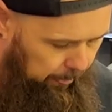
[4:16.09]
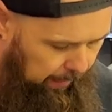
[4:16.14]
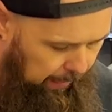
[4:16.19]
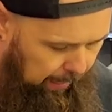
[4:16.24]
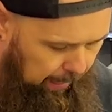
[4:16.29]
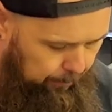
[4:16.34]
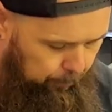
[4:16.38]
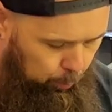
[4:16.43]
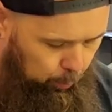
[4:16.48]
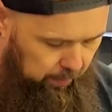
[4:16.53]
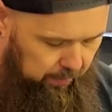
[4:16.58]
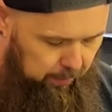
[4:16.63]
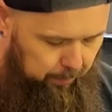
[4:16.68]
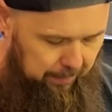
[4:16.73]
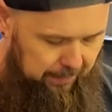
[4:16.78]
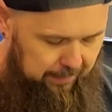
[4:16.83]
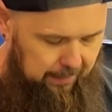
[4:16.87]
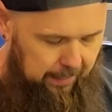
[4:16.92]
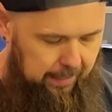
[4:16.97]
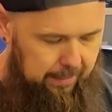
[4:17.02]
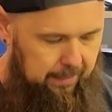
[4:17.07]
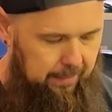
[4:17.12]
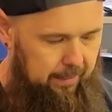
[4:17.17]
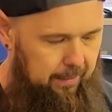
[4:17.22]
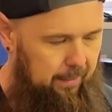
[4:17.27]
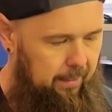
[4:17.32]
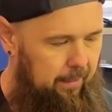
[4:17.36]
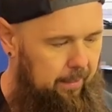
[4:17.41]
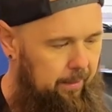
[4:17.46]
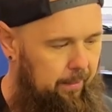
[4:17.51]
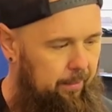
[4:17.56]
I'm going to be
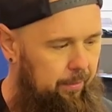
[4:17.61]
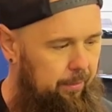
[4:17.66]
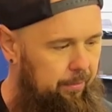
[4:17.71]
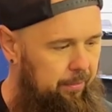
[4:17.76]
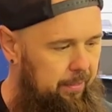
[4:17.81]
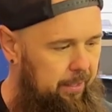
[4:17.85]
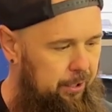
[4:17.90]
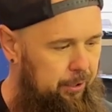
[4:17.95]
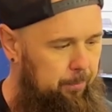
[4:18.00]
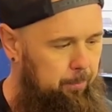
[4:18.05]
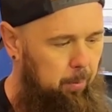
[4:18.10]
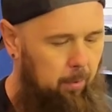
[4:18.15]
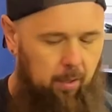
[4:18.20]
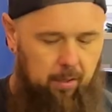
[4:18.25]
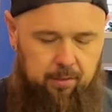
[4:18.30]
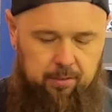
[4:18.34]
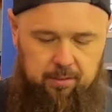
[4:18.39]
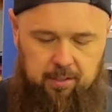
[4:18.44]
taking this plug